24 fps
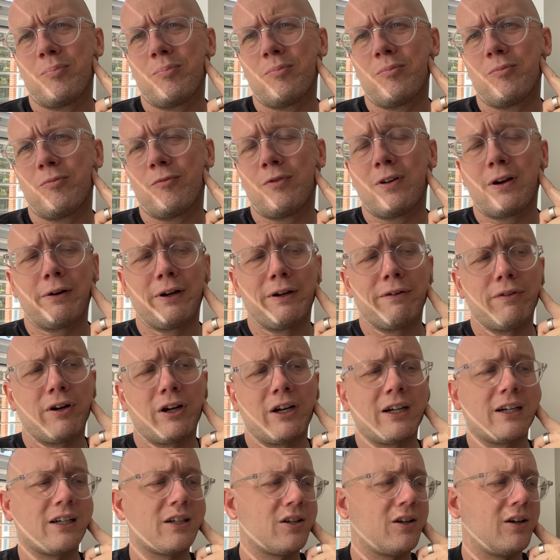Very,
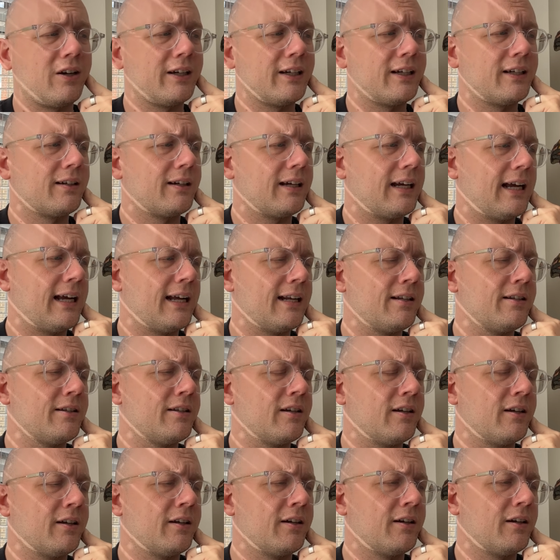very exciting, and
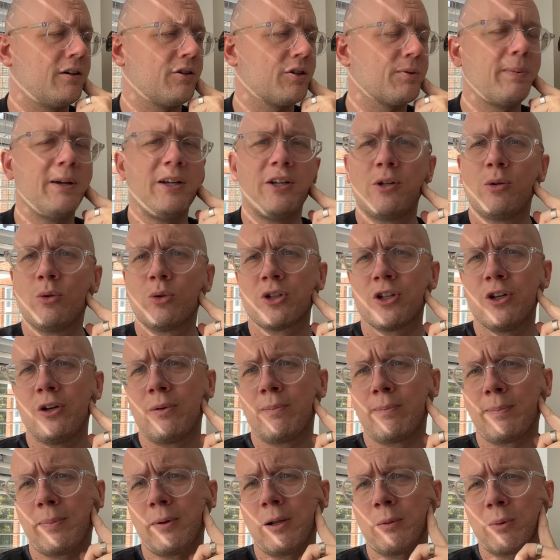I'll speak to you all
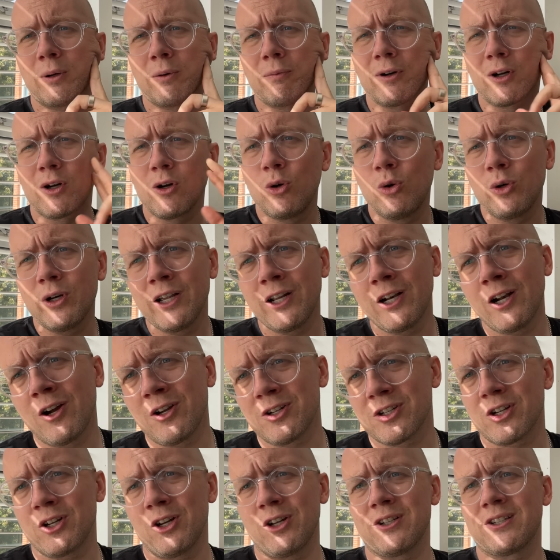soon. I'm recording an
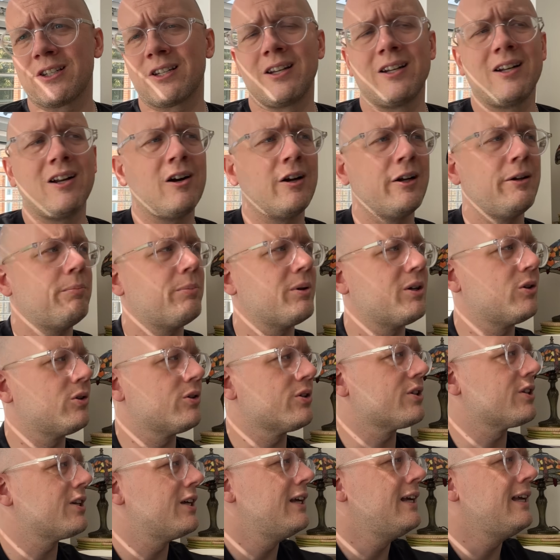Arsecast tonight
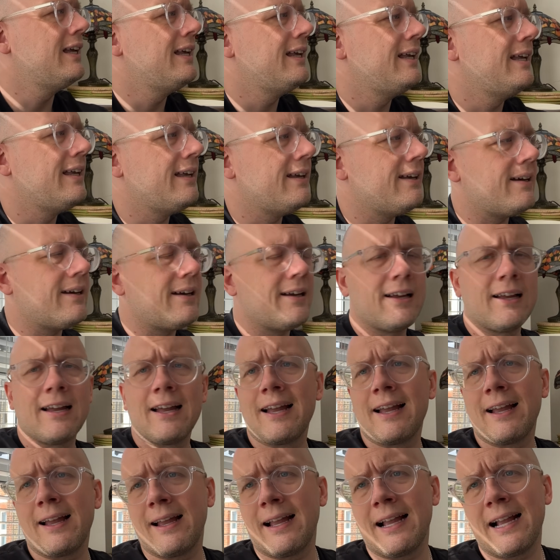because
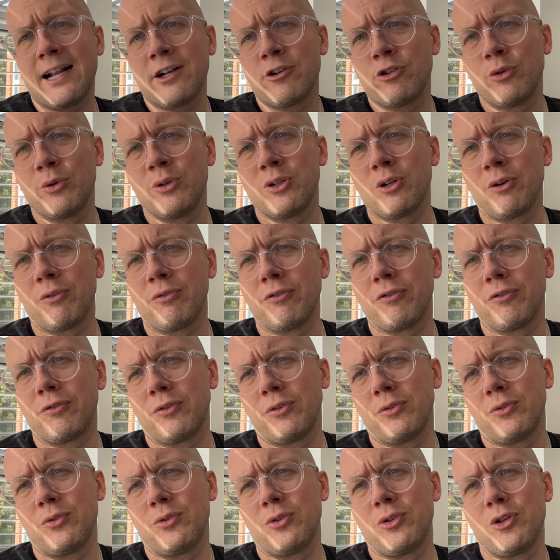Andrew's off
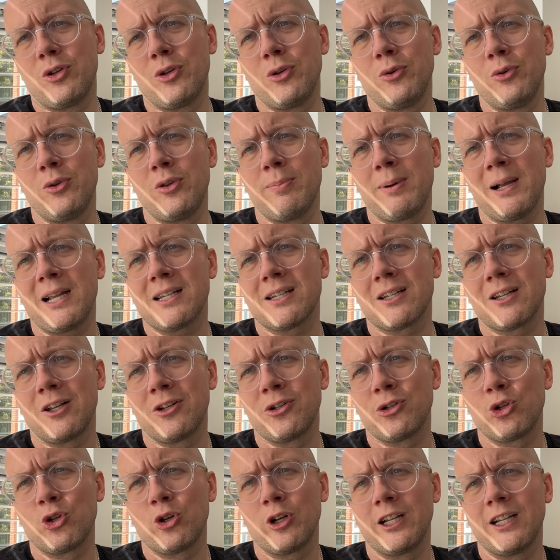to the Basque
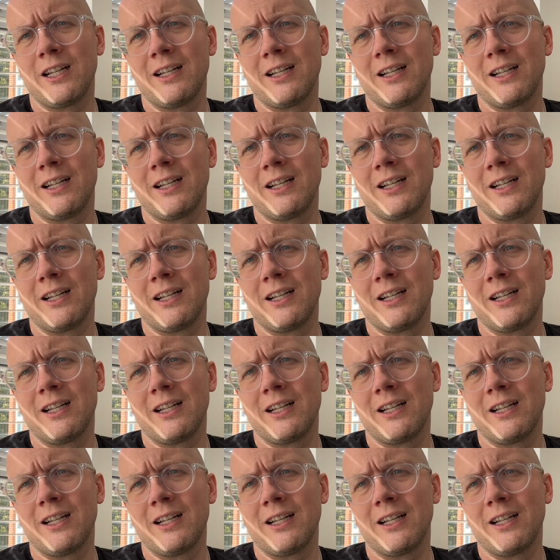Country,